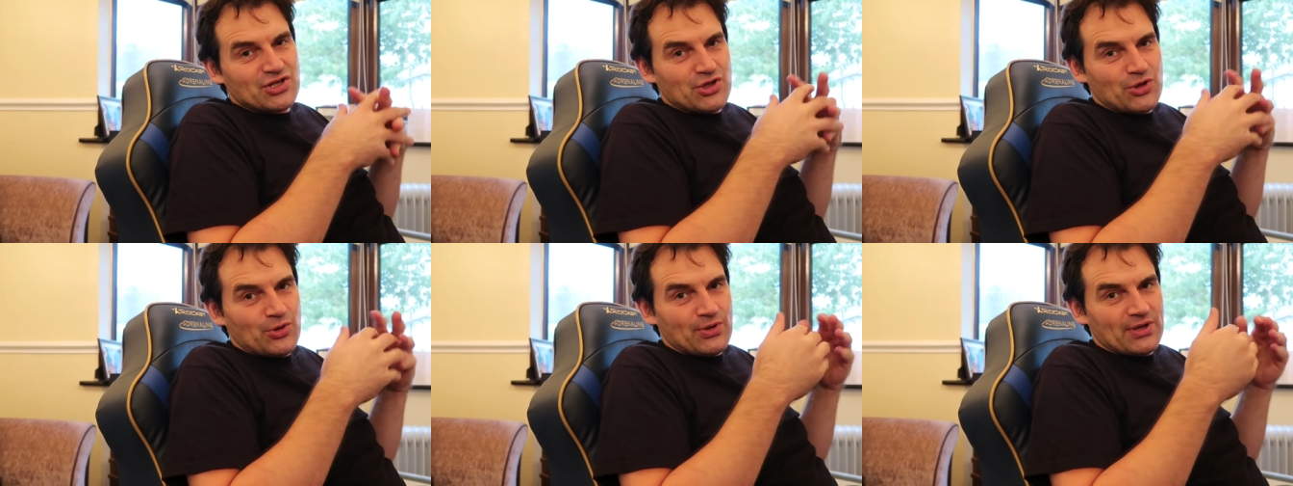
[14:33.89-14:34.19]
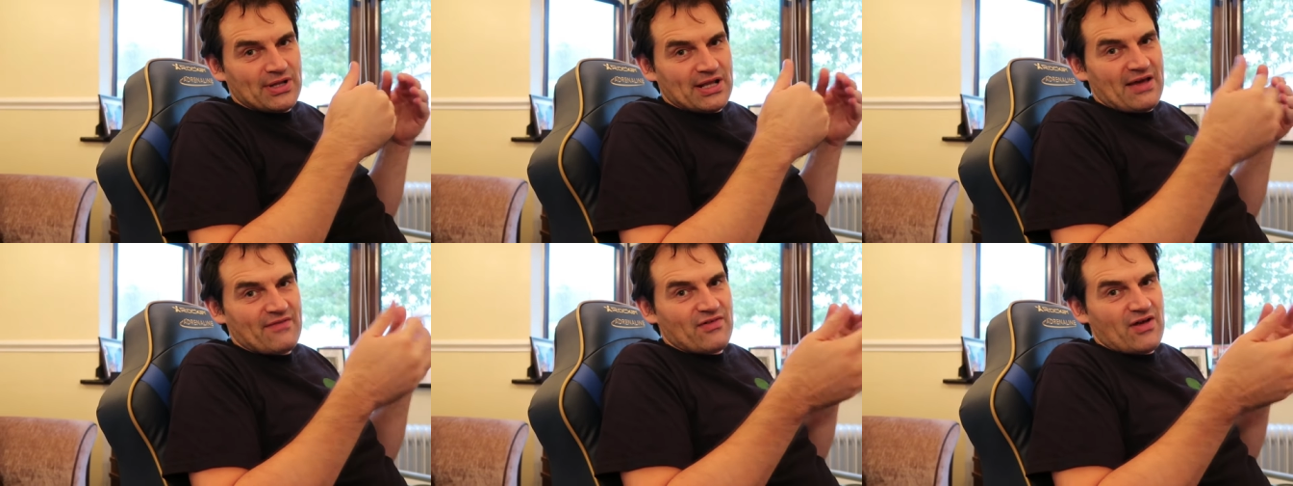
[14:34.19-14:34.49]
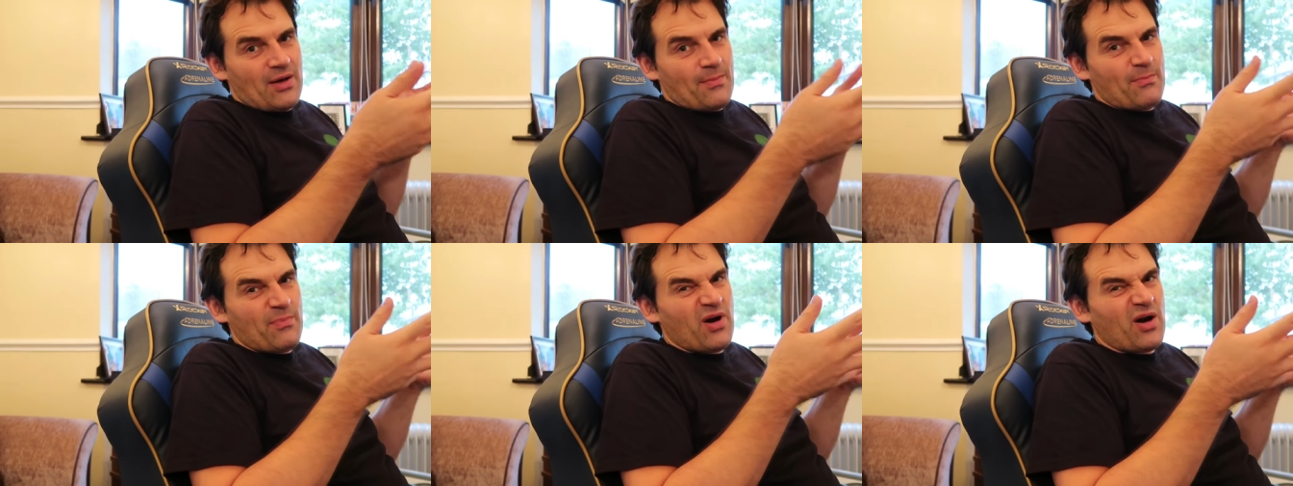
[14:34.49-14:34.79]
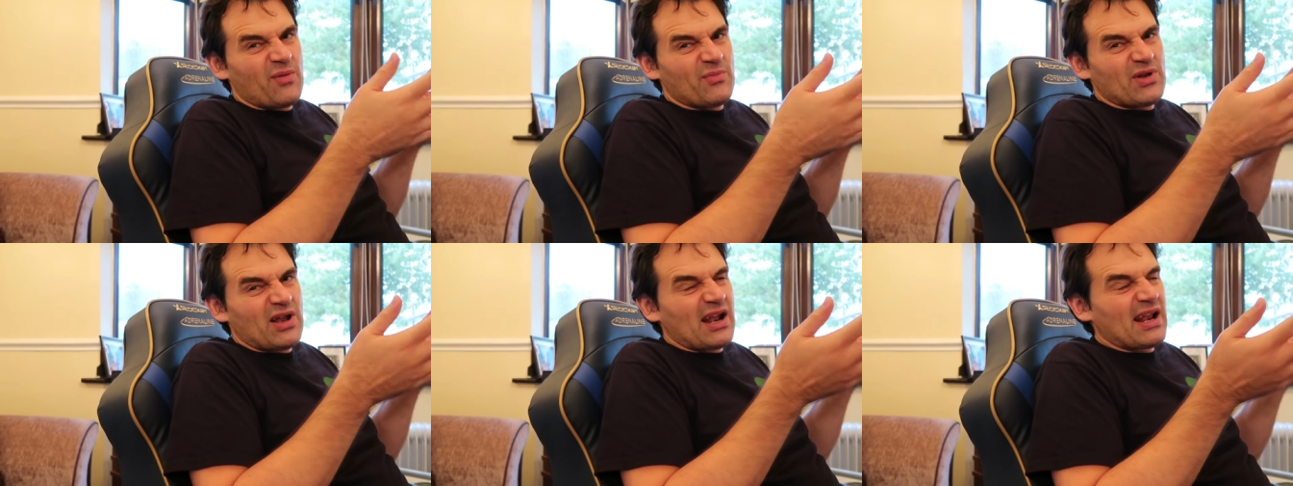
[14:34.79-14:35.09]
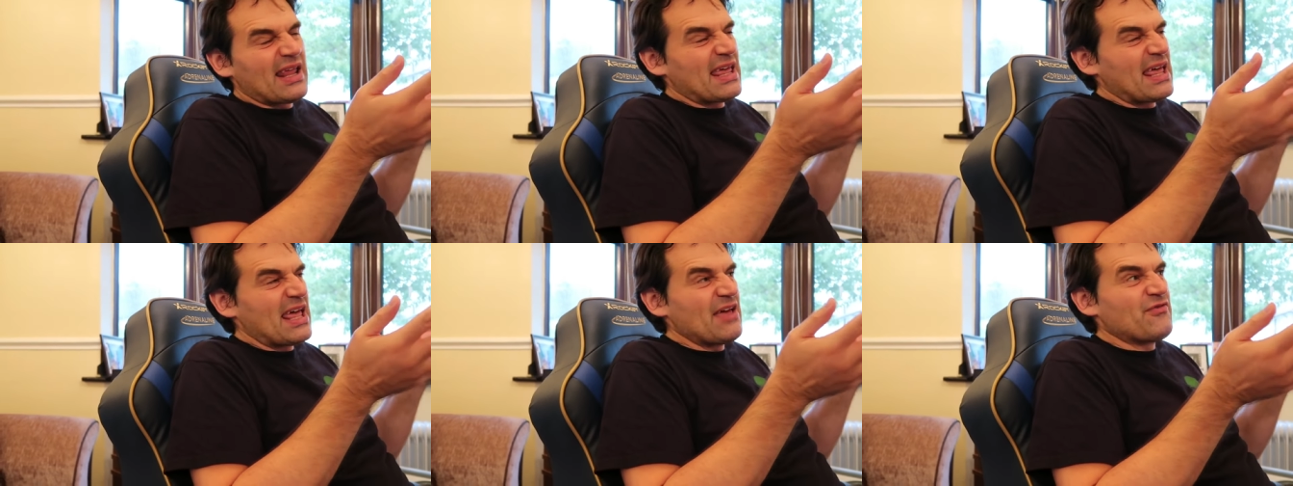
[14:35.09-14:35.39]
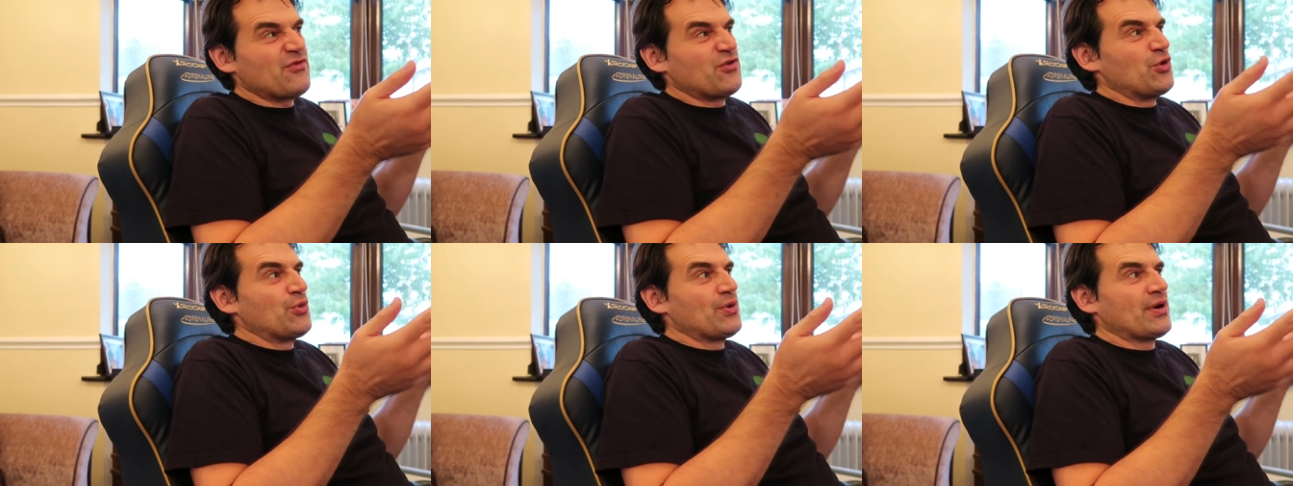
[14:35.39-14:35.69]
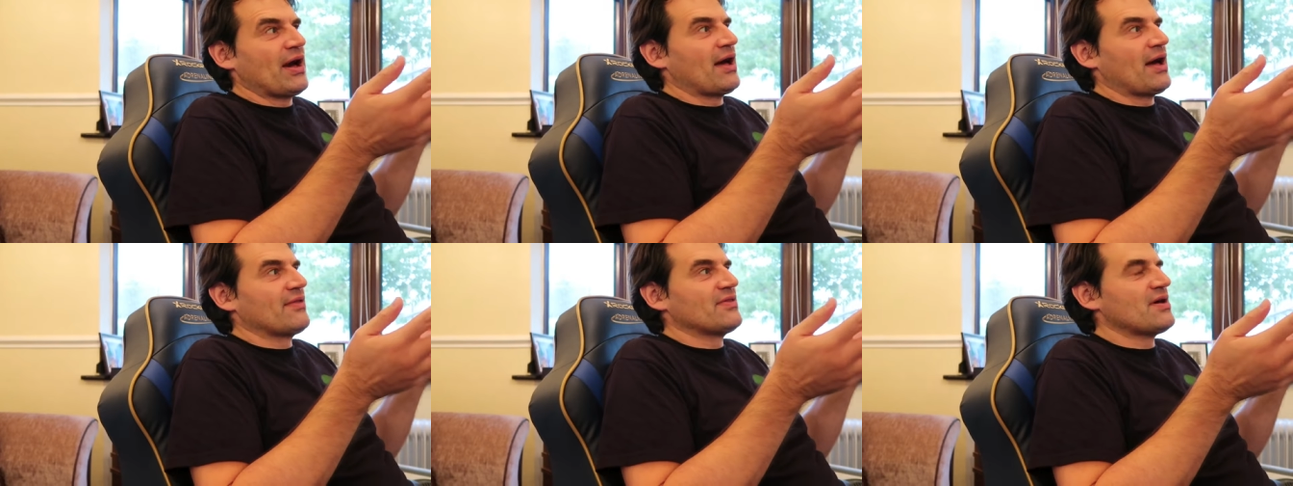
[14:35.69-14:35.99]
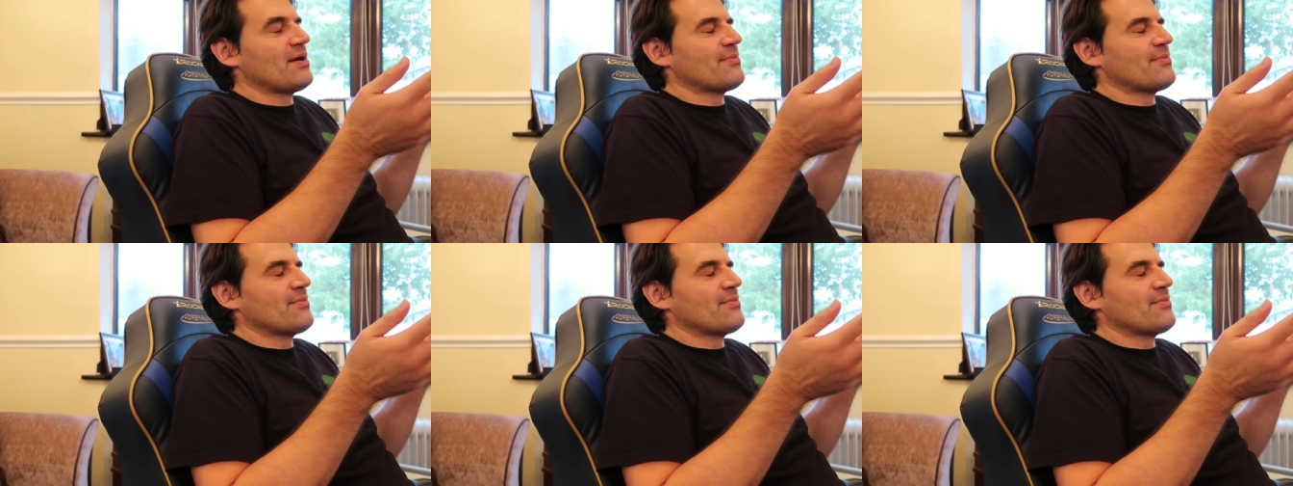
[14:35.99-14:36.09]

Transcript: that you can have it in permanently, if you can.